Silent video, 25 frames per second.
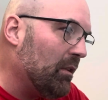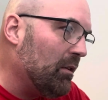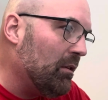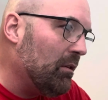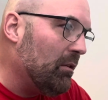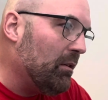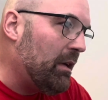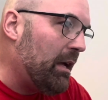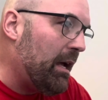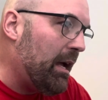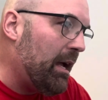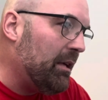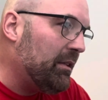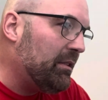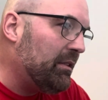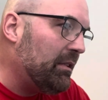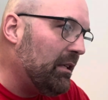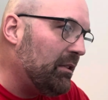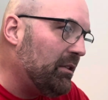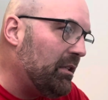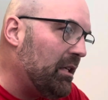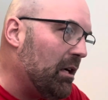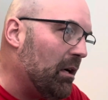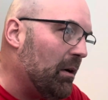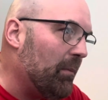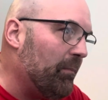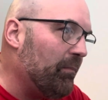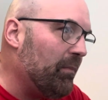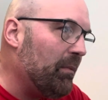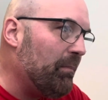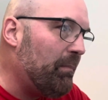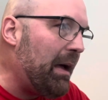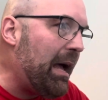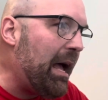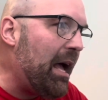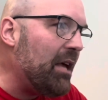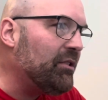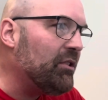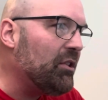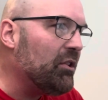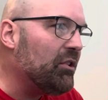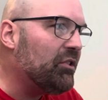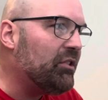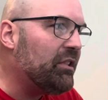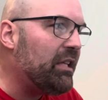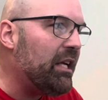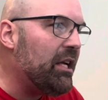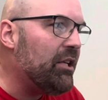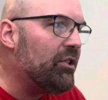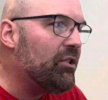Okay, it says here, pastors,
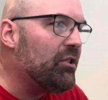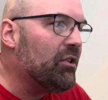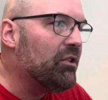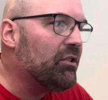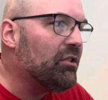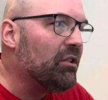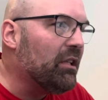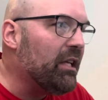teachers,